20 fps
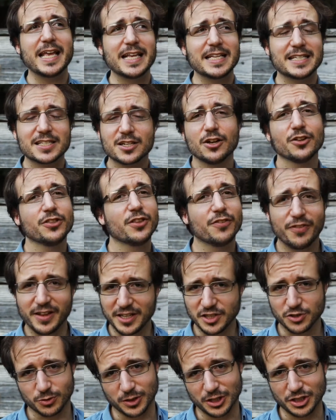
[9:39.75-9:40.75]
is called the
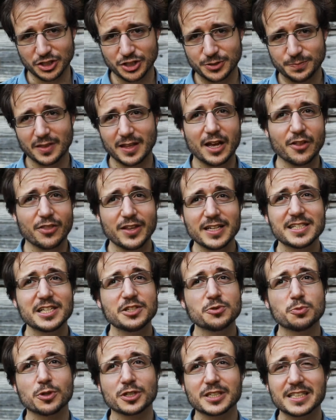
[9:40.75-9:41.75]
face scrunch. Now this
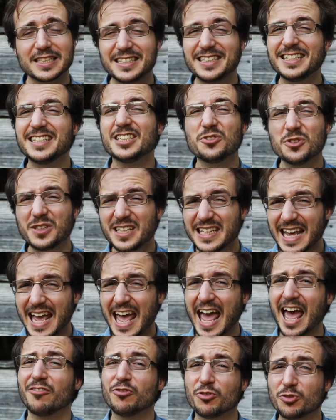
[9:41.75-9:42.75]
has worked literally
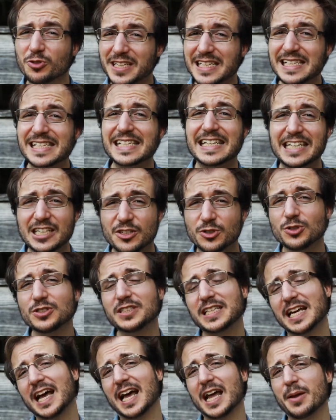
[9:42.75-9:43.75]
every single
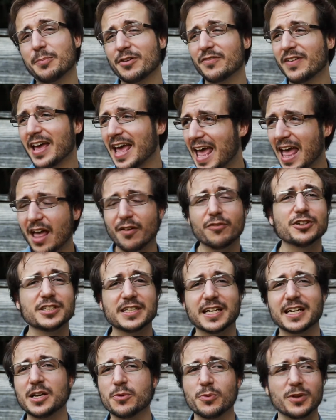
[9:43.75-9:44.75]
time I've ever
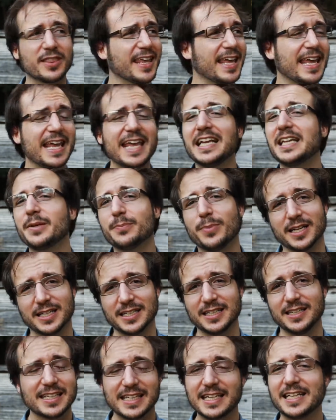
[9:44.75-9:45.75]
done it with
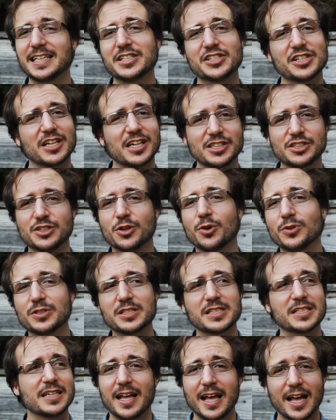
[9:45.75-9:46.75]
anybody. Kids,
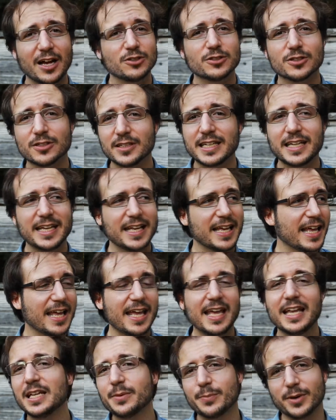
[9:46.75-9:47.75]
adults, elderly,
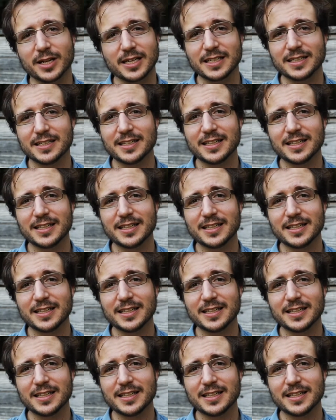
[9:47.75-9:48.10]
anybody.